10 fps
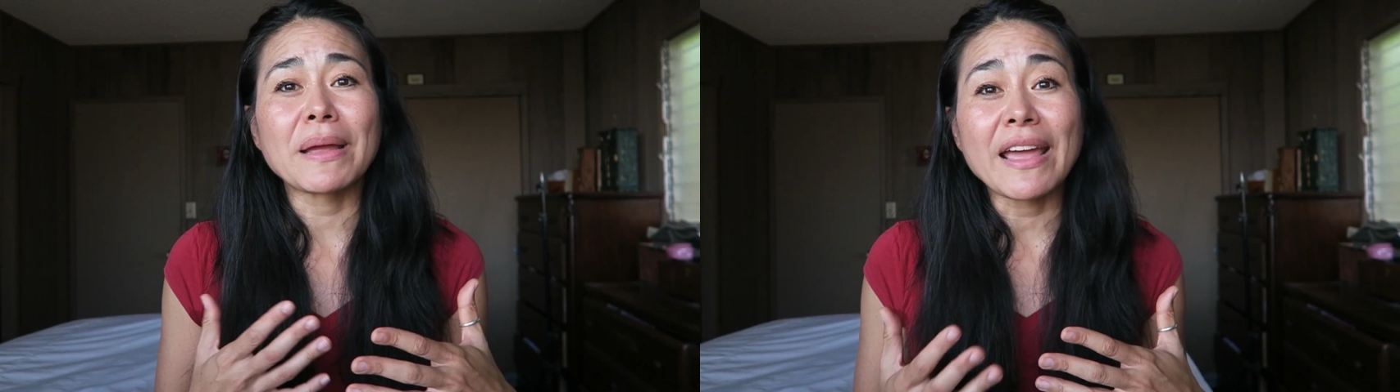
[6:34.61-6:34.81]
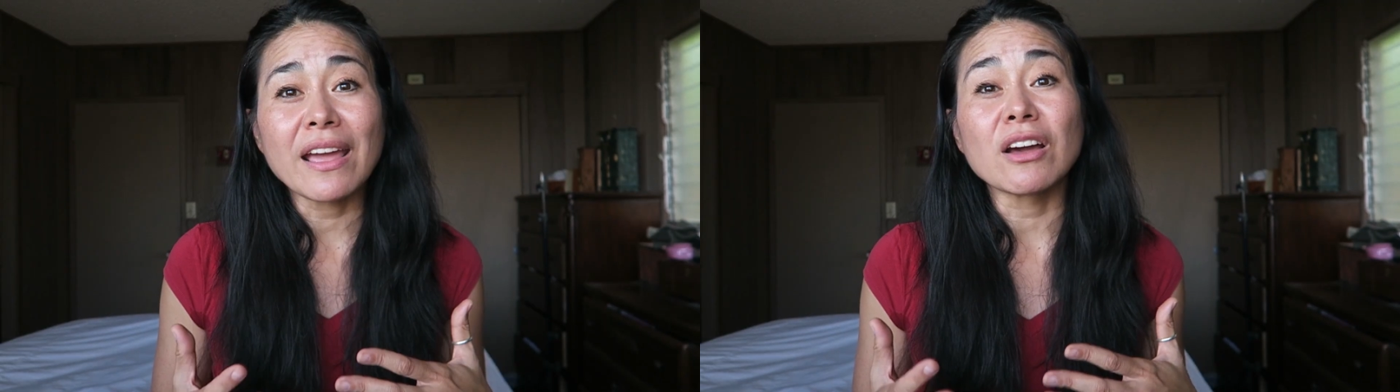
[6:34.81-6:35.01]

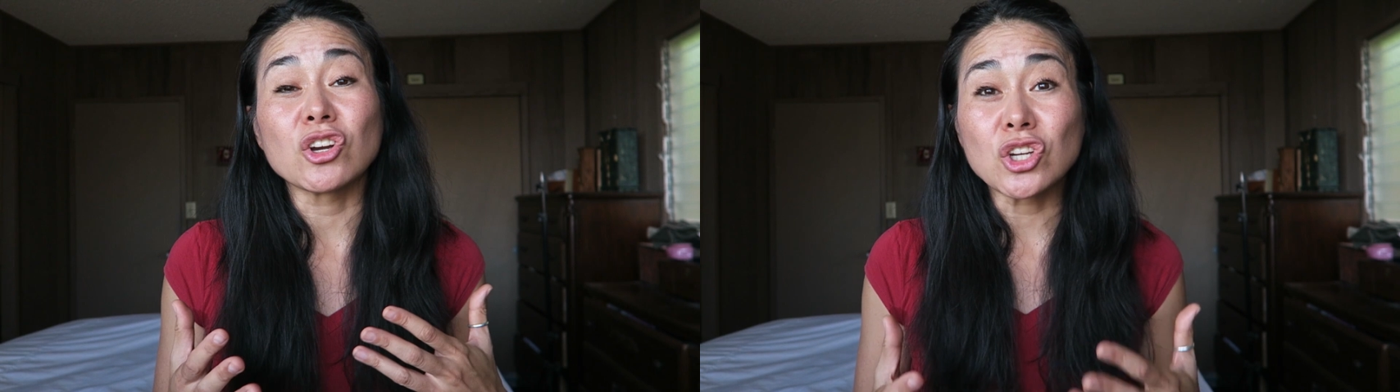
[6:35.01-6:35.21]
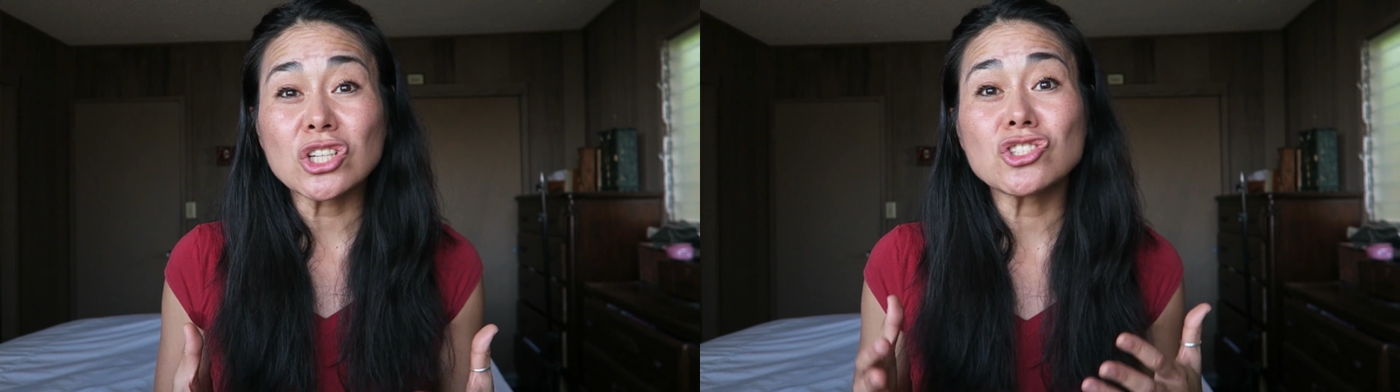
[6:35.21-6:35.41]
paying
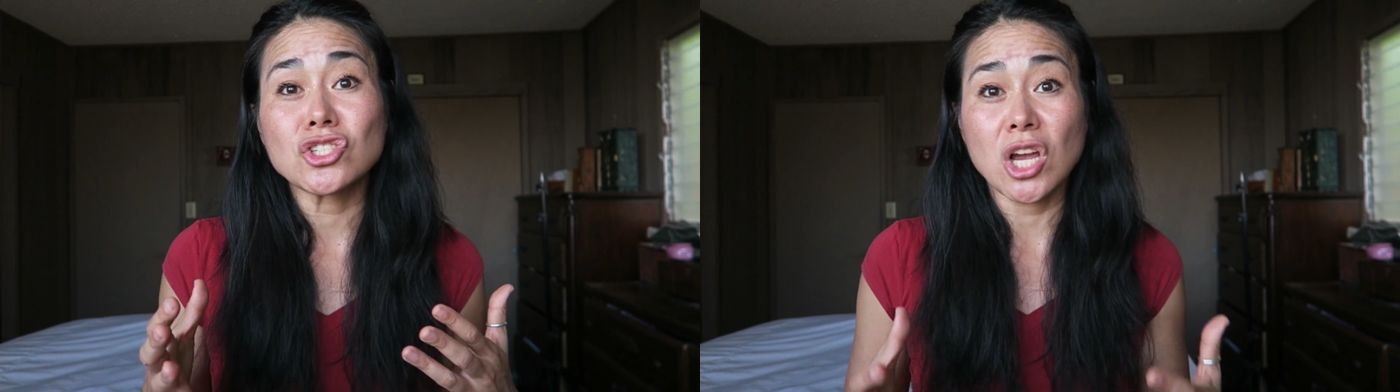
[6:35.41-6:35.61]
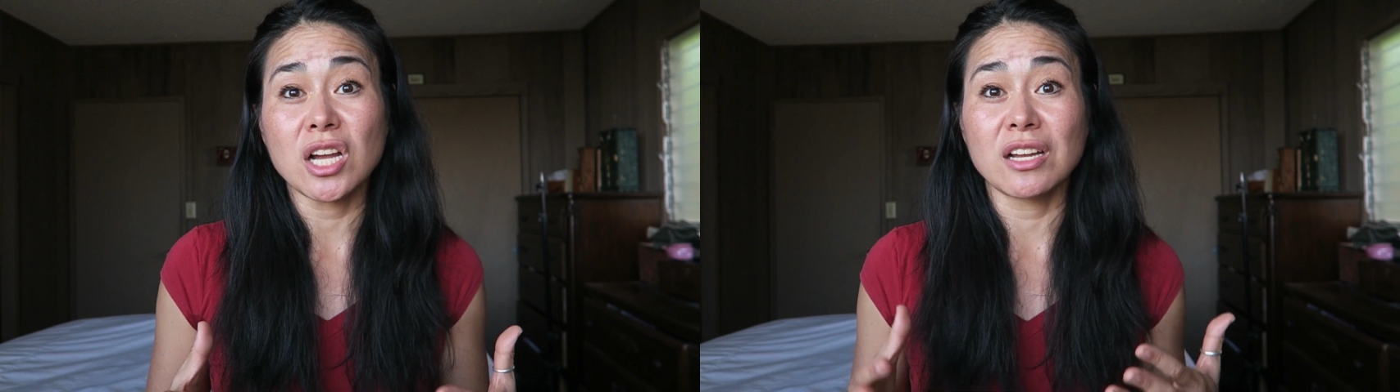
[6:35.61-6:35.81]
a good
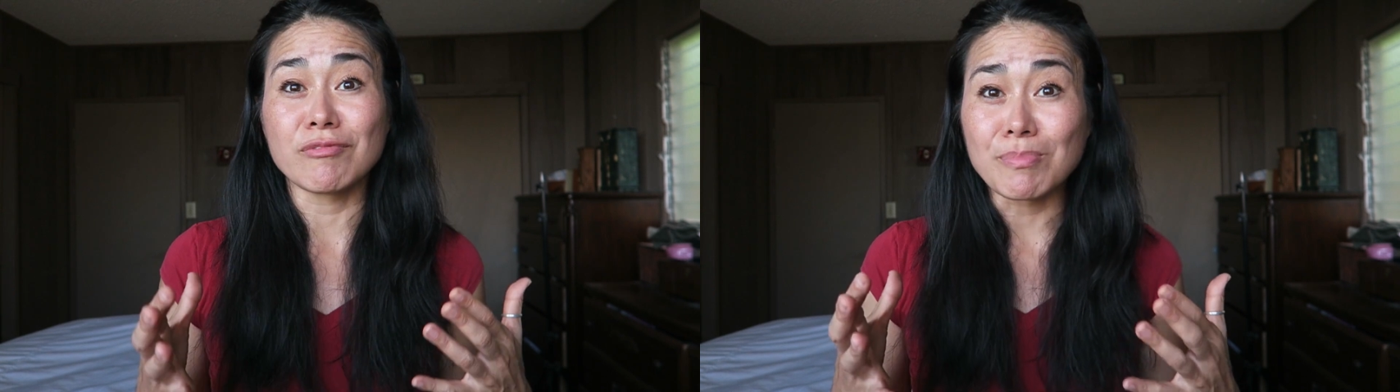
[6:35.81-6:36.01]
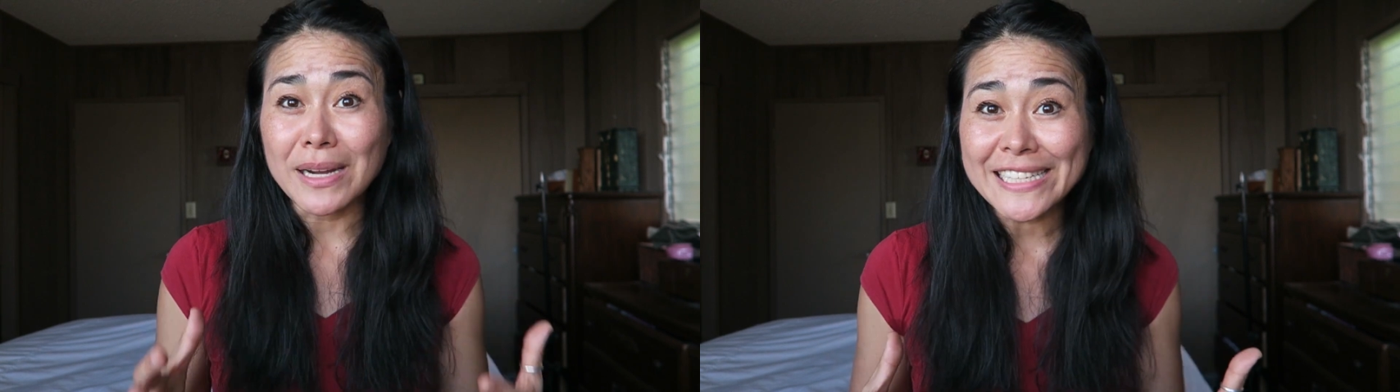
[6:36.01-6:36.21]
chunk
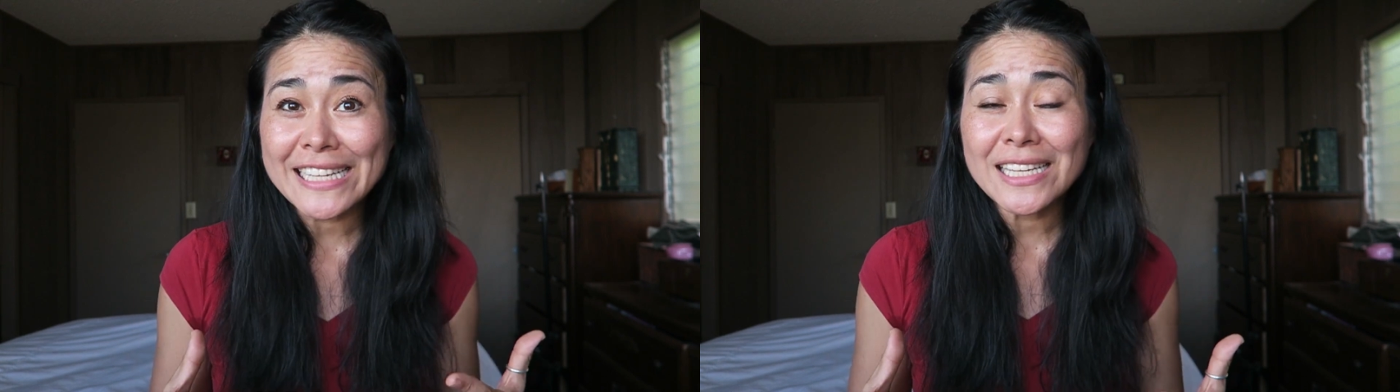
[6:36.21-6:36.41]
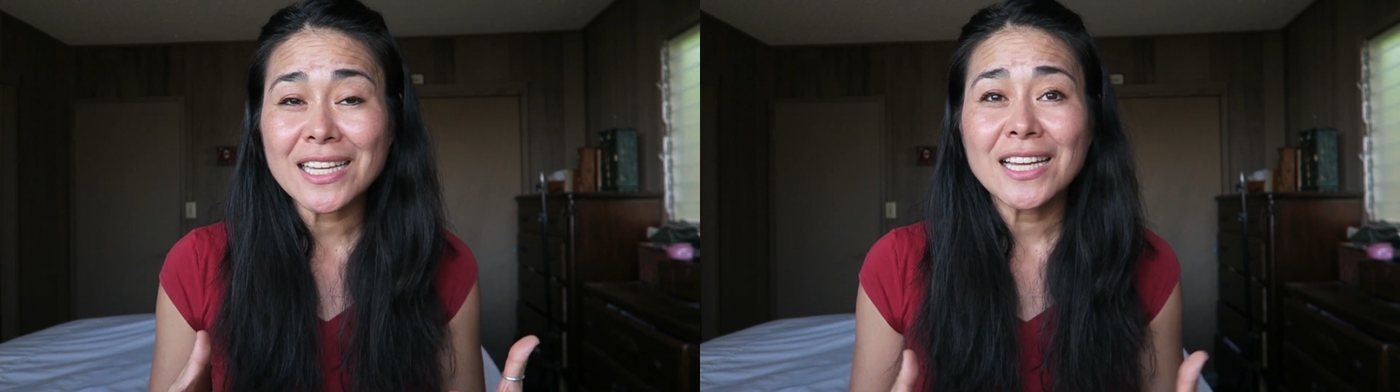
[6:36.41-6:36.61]
of
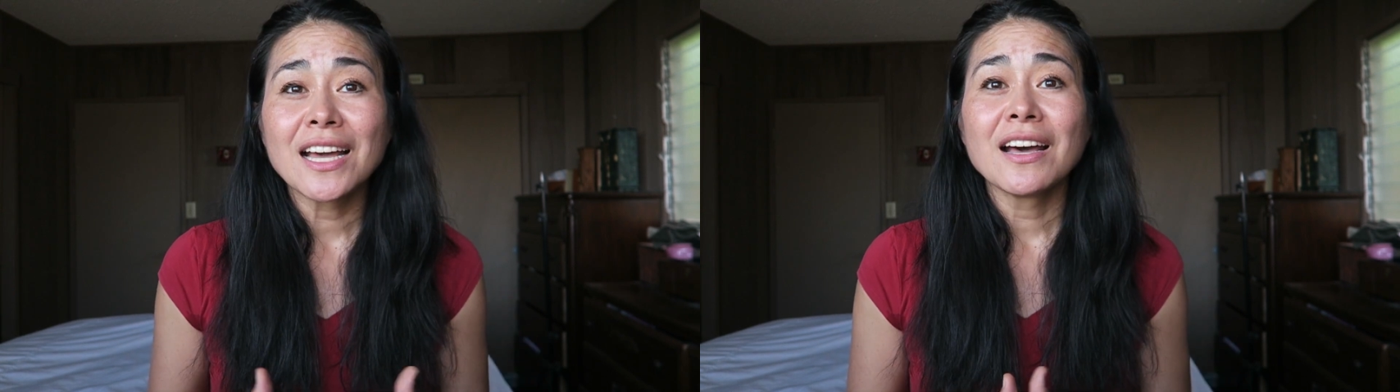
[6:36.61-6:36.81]
money